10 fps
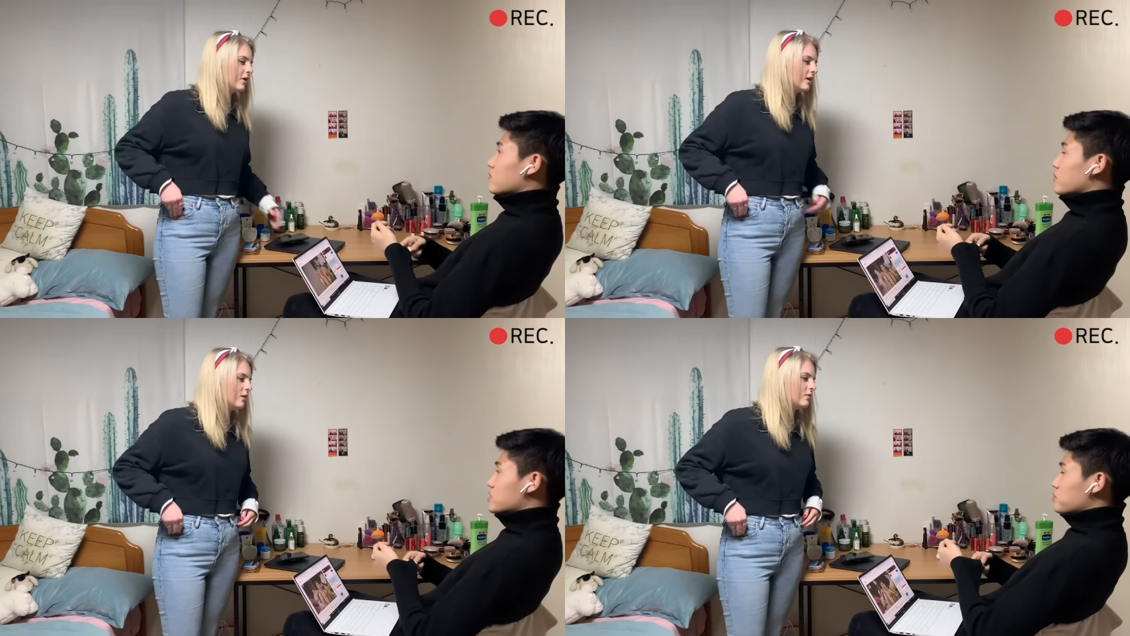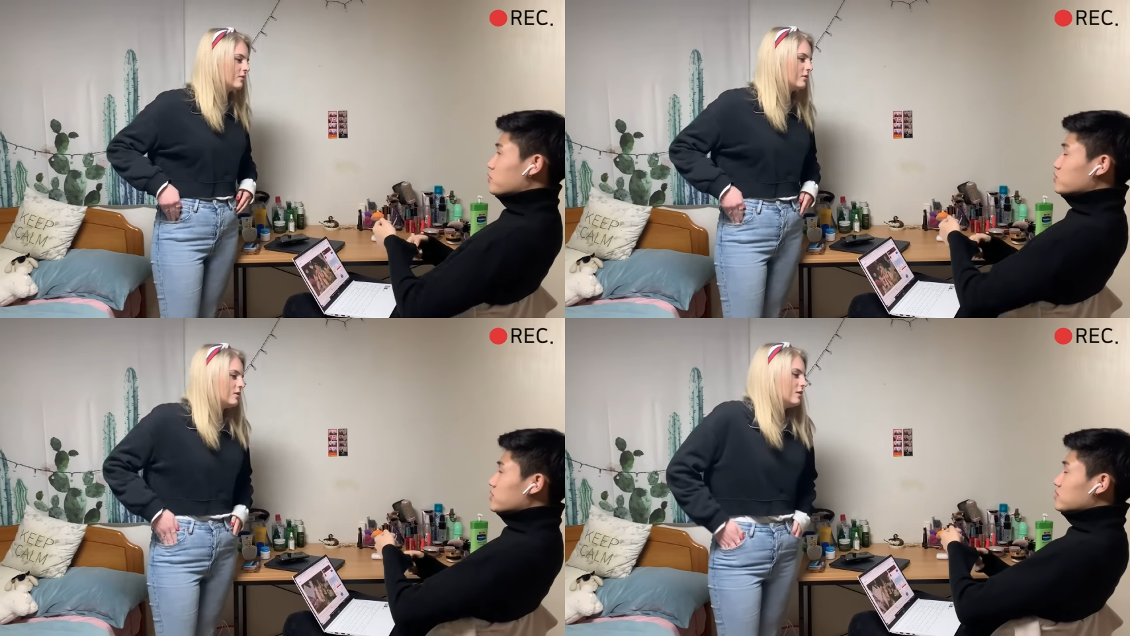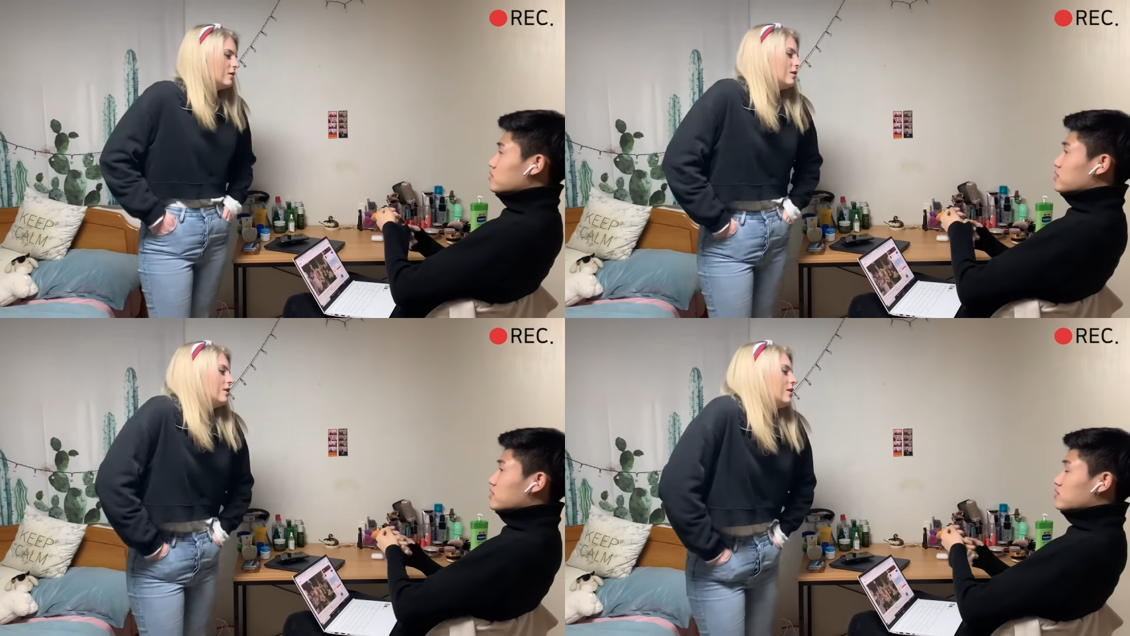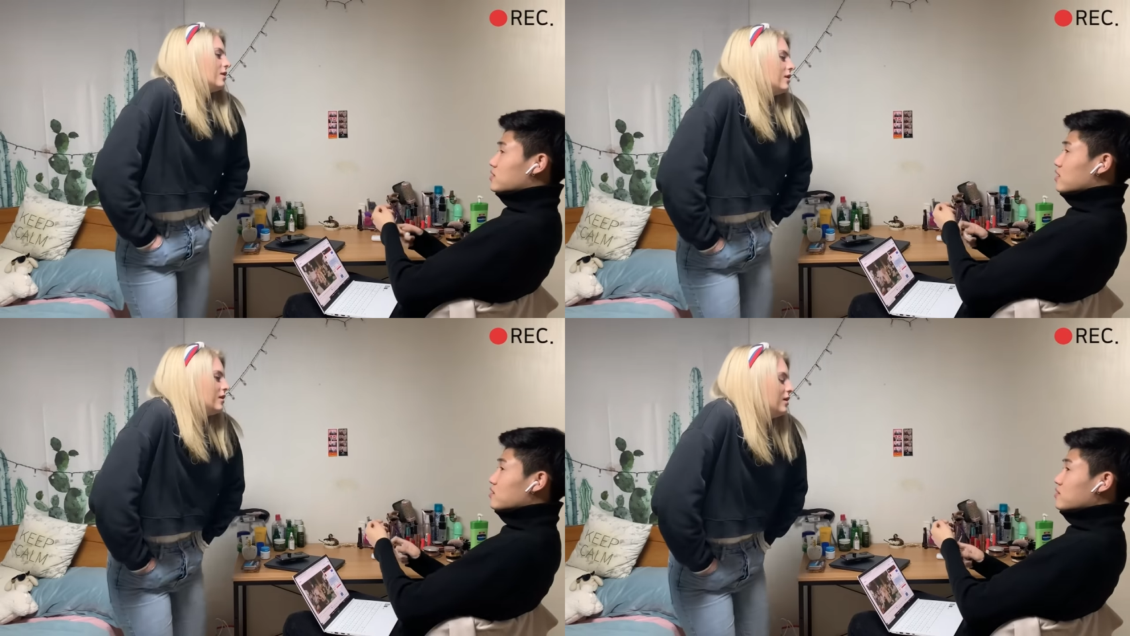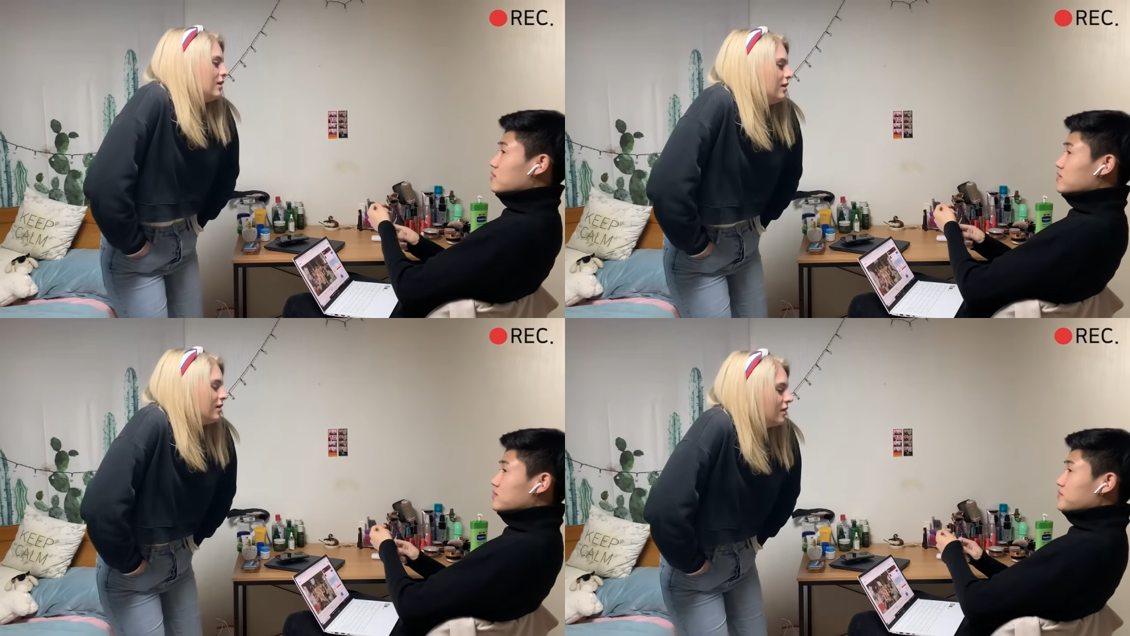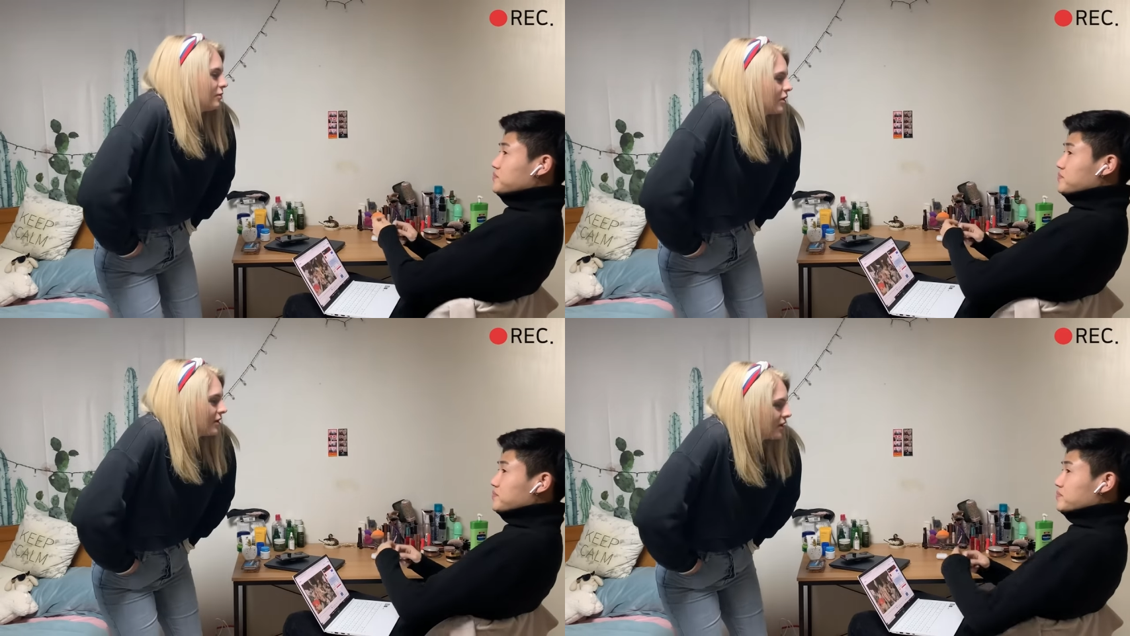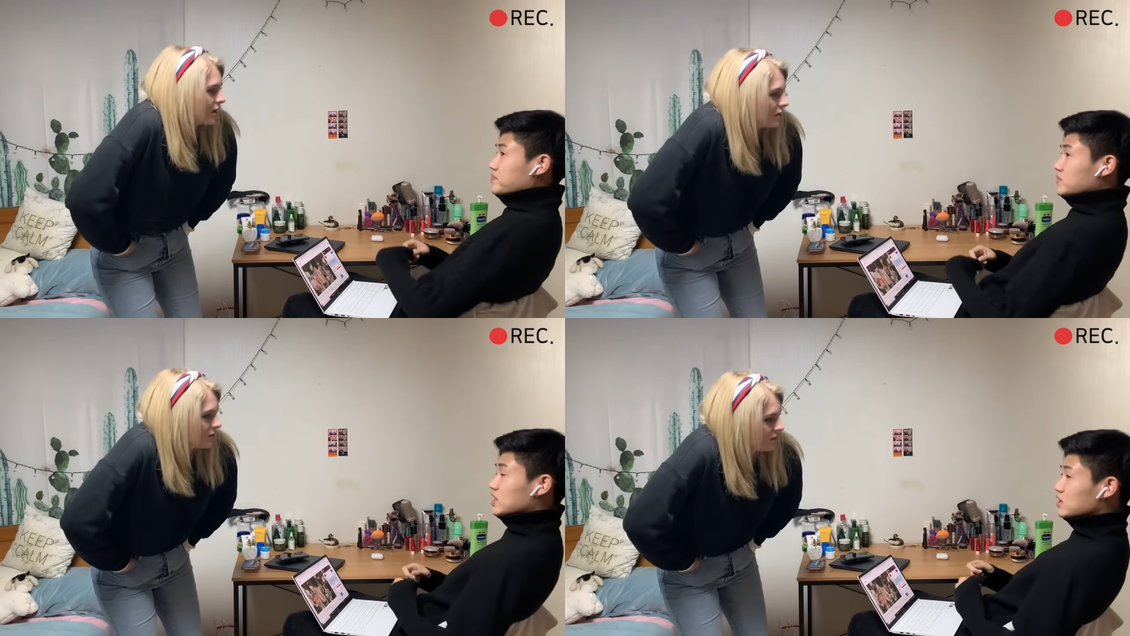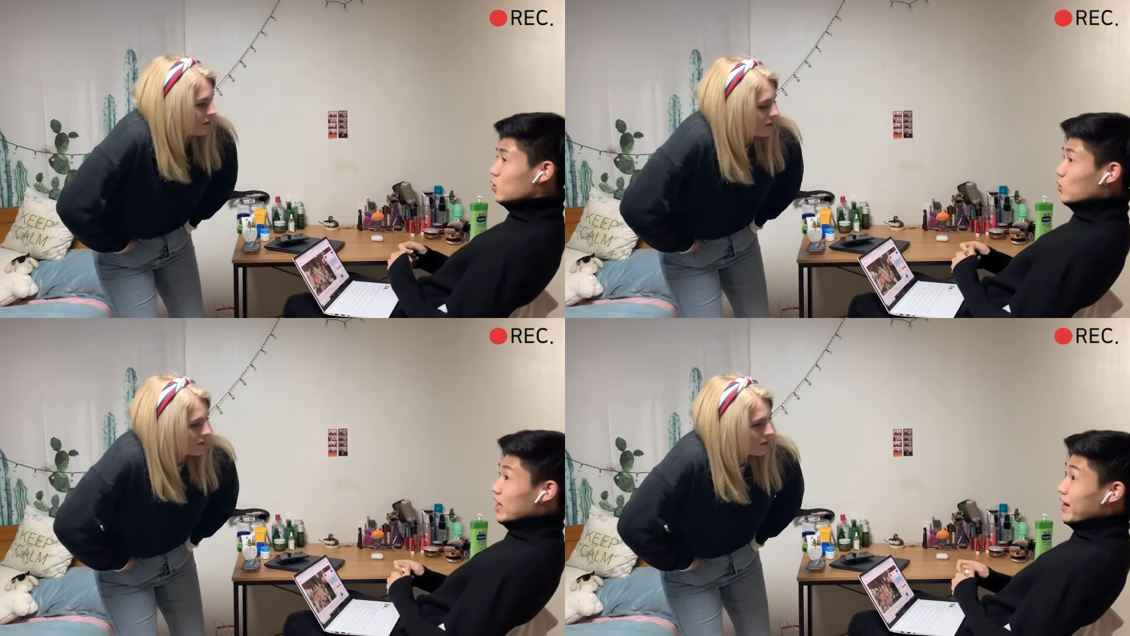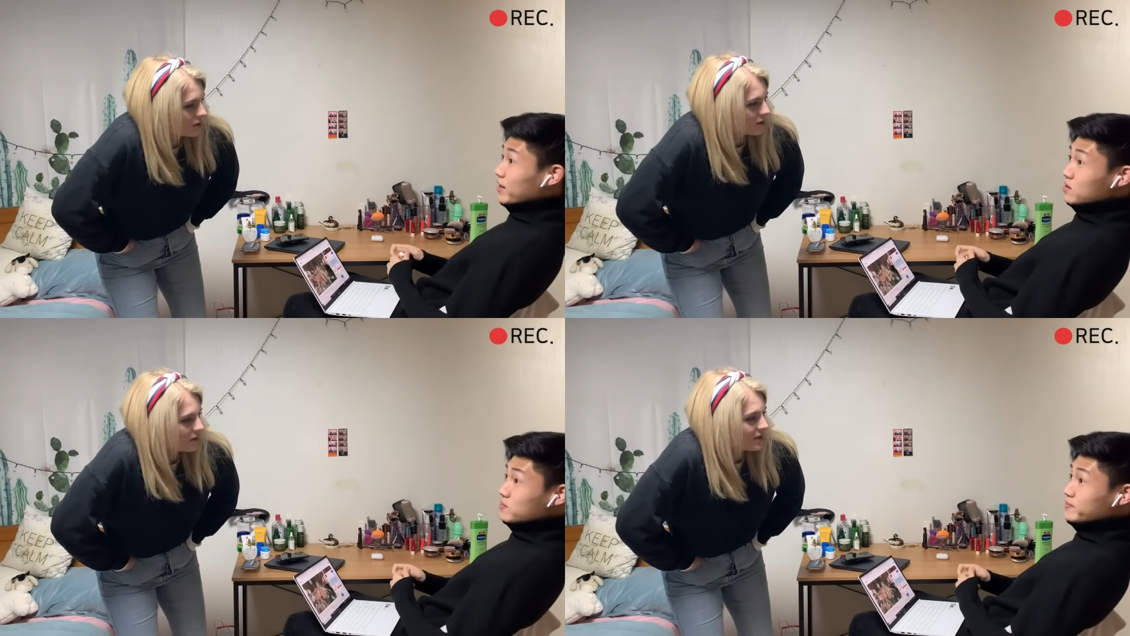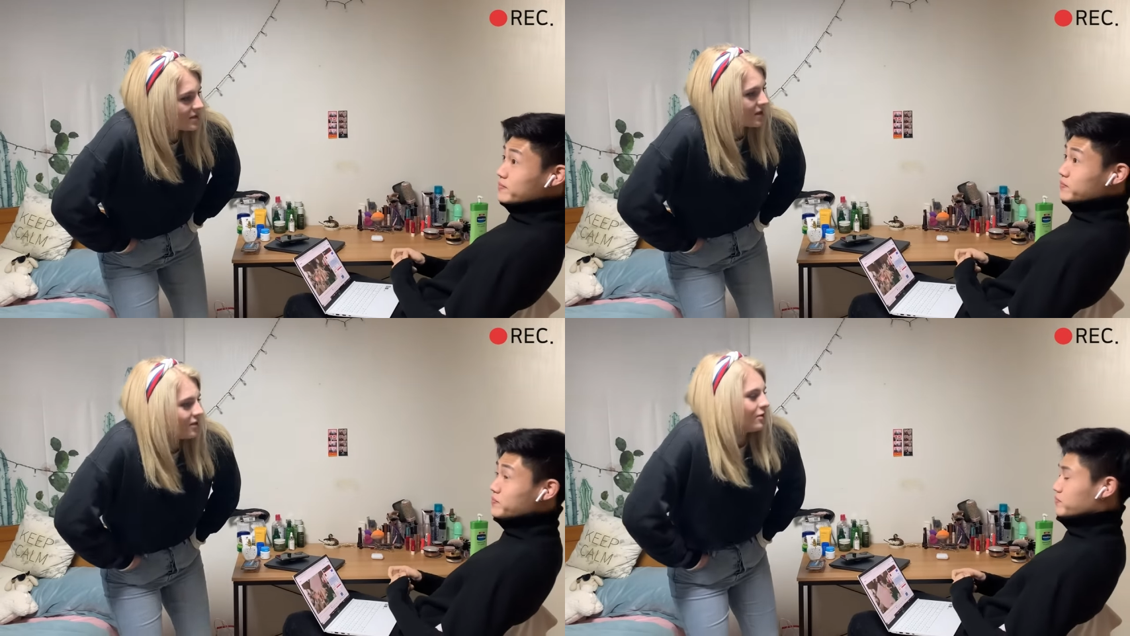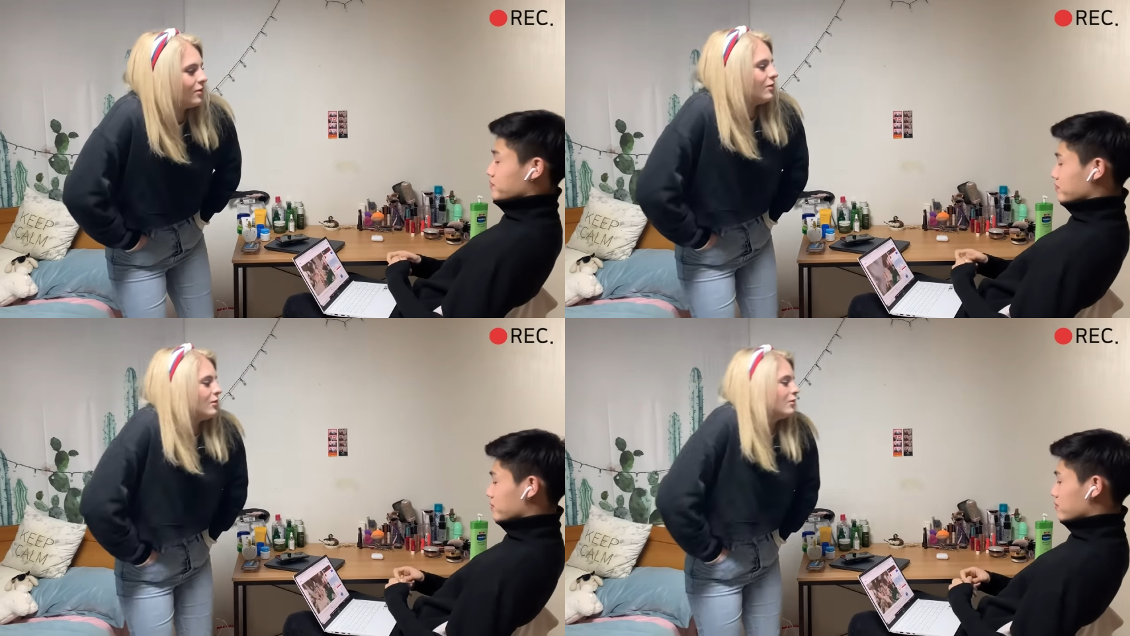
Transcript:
Speaker 1: We're supposed to eat dinner together.
Speaker 2: I'm going
Speaker 1: out. You didn't know that? Yes, I know.